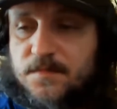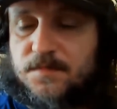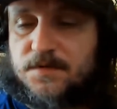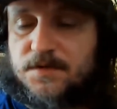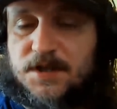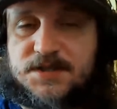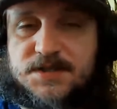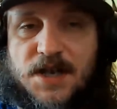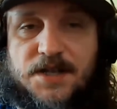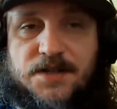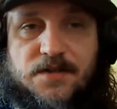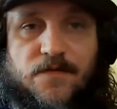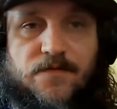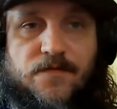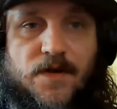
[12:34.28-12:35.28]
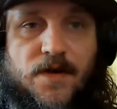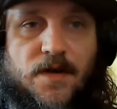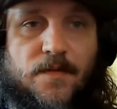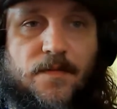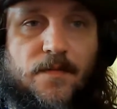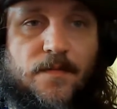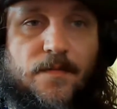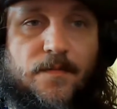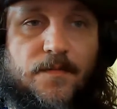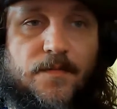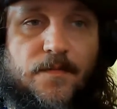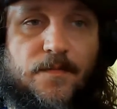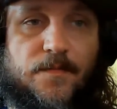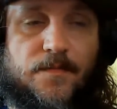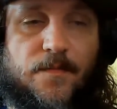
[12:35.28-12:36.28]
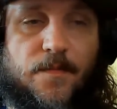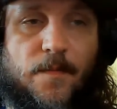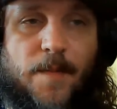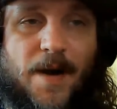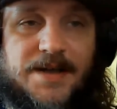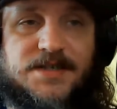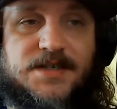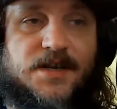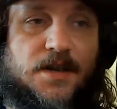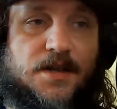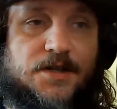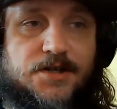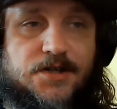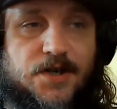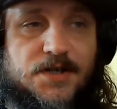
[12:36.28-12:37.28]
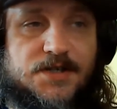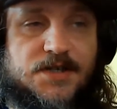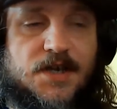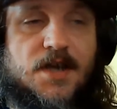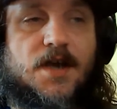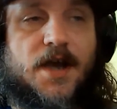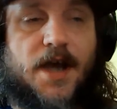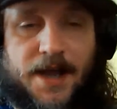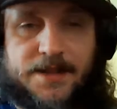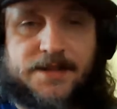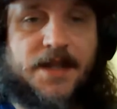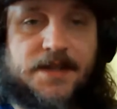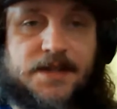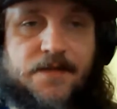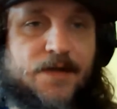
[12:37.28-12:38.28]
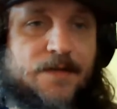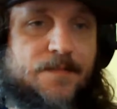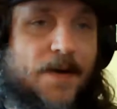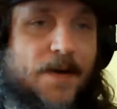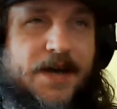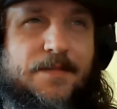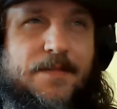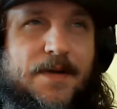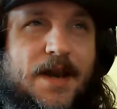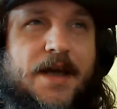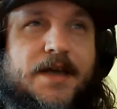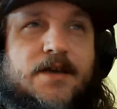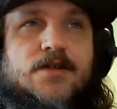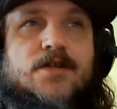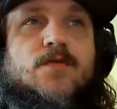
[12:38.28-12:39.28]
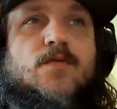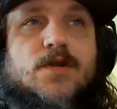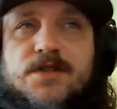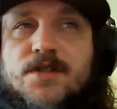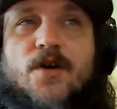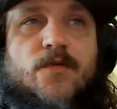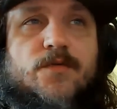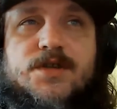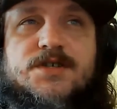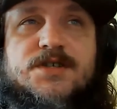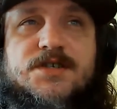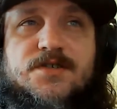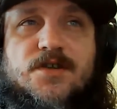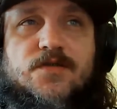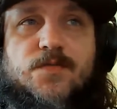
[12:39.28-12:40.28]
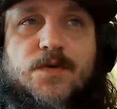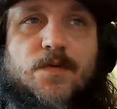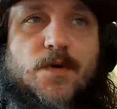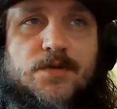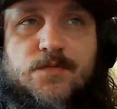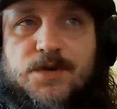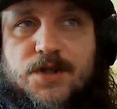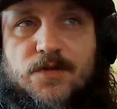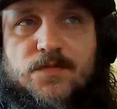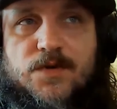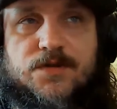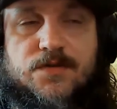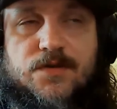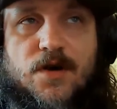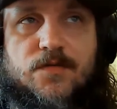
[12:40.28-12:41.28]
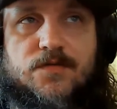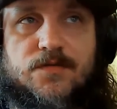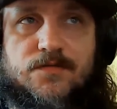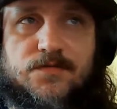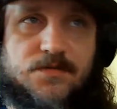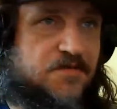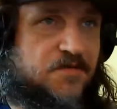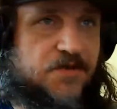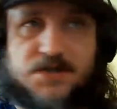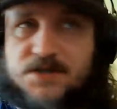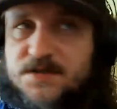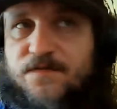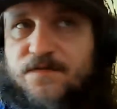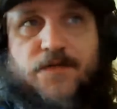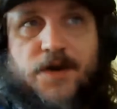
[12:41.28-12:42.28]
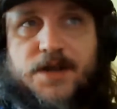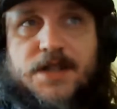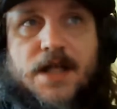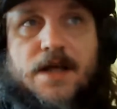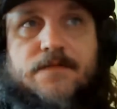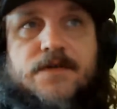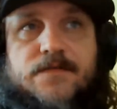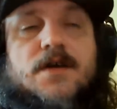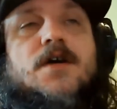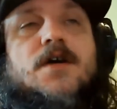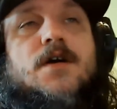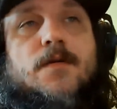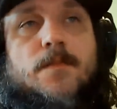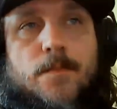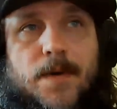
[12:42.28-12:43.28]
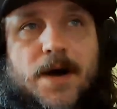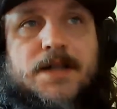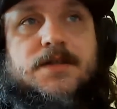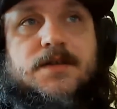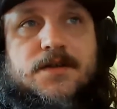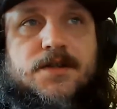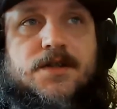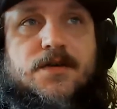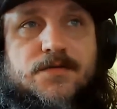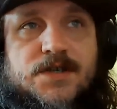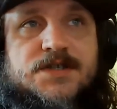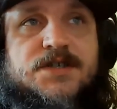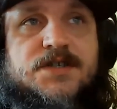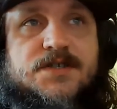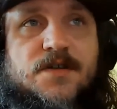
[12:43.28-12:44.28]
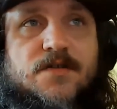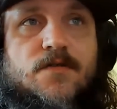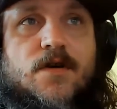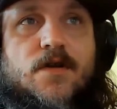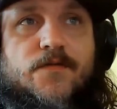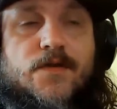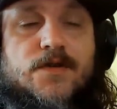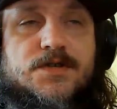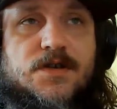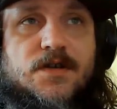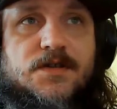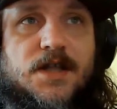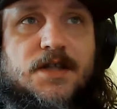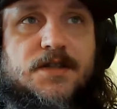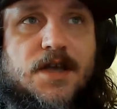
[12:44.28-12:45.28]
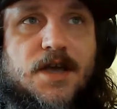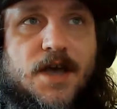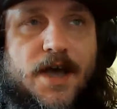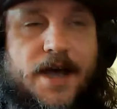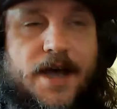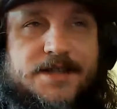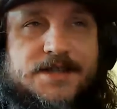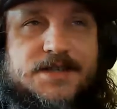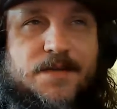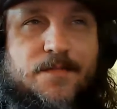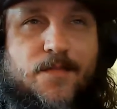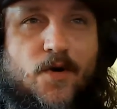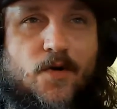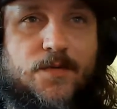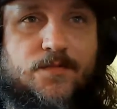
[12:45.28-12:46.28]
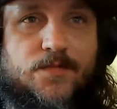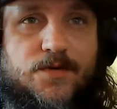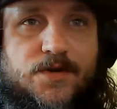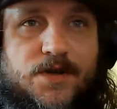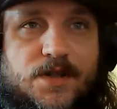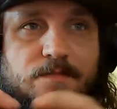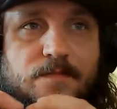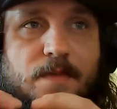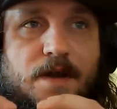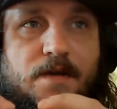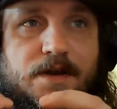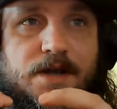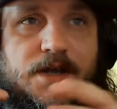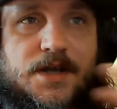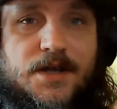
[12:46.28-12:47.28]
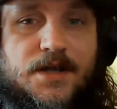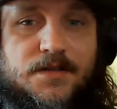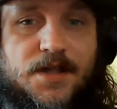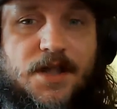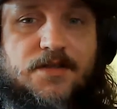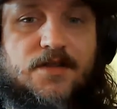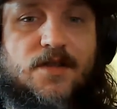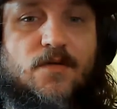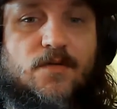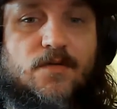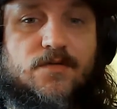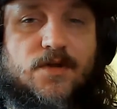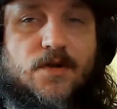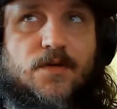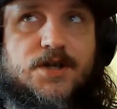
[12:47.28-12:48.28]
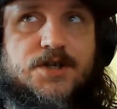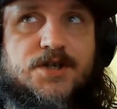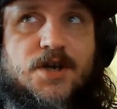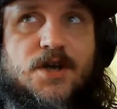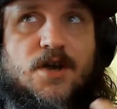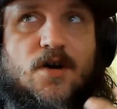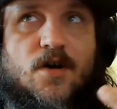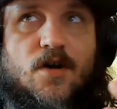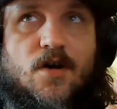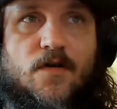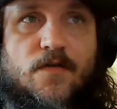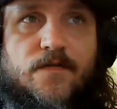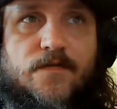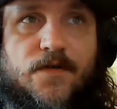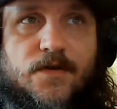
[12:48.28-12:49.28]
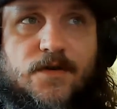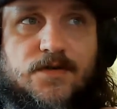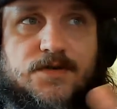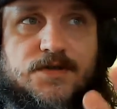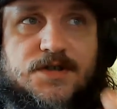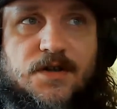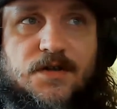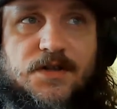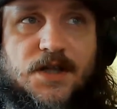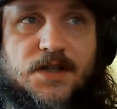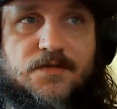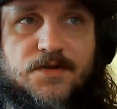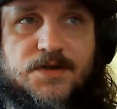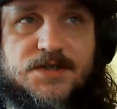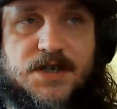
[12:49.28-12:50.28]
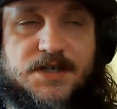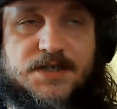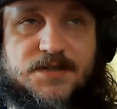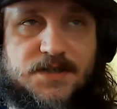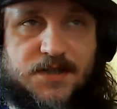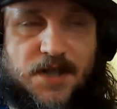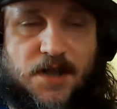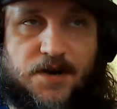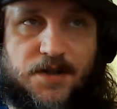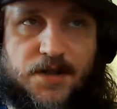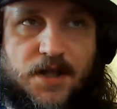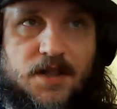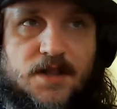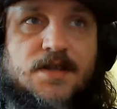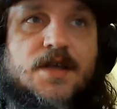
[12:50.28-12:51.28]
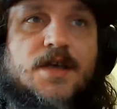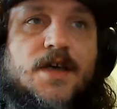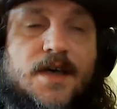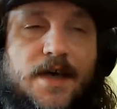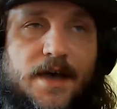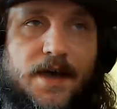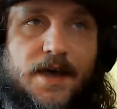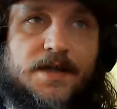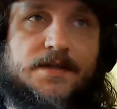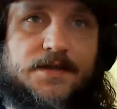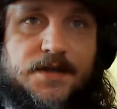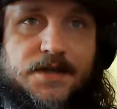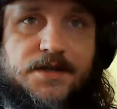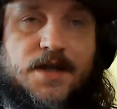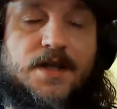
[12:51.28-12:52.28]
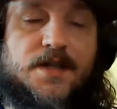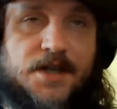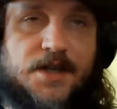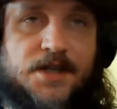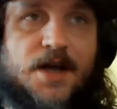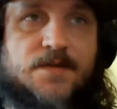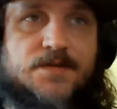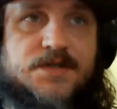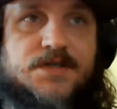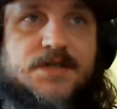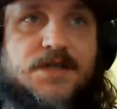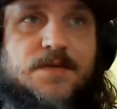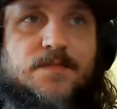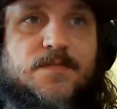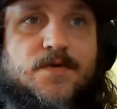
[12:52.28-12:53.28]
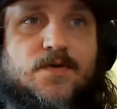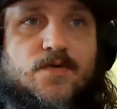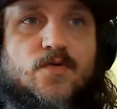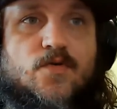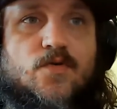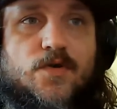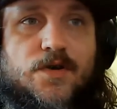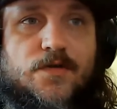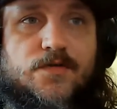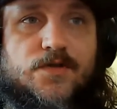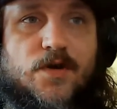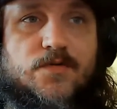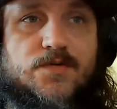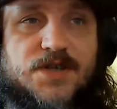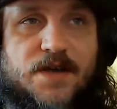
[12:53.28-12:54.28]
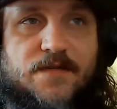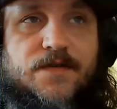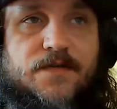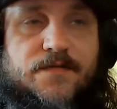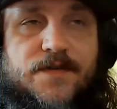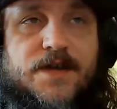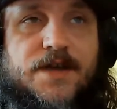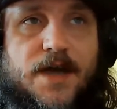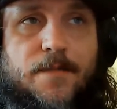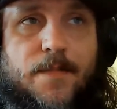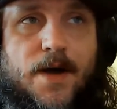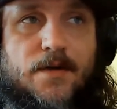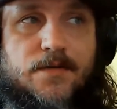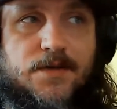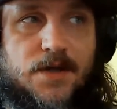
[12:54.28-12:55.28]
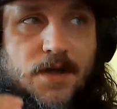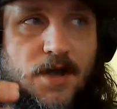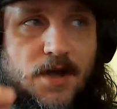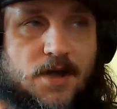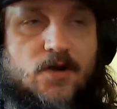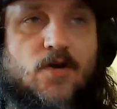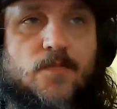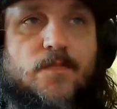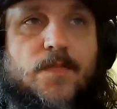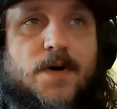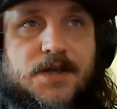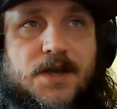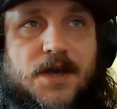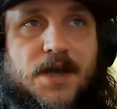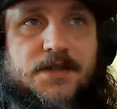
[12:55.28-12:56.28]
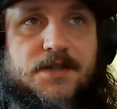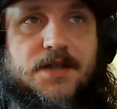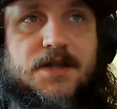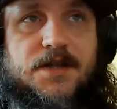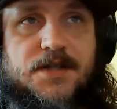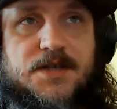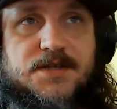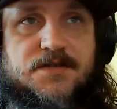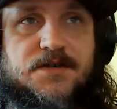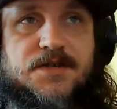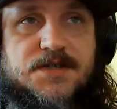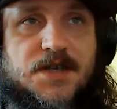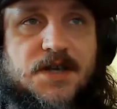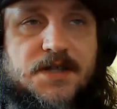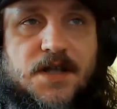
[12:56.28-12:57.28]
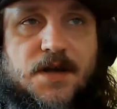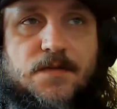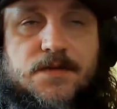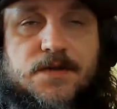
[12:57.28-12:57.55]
this kind of bicycle insurance. And then the feedback came like, you know what? No, this is not, we don't want to go through this. Fair enough. But, this is the role of consultant. And this is the moment when you can marry that knowledge of consultant who is external and in-house team who knows everything about company and the industry inside out.